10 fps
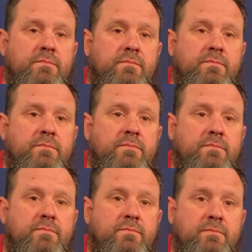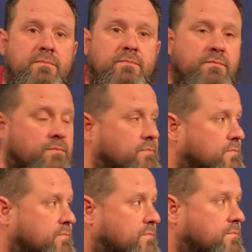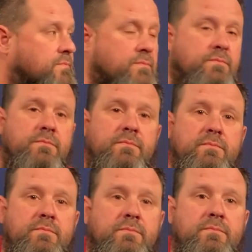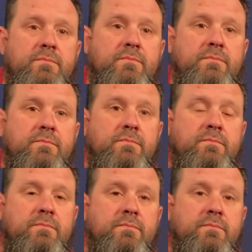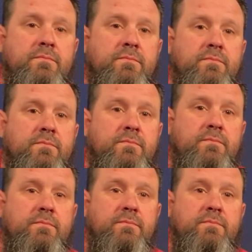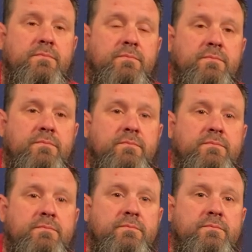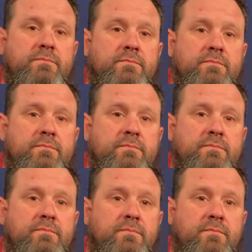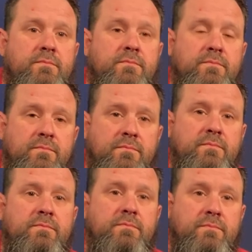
[no speech]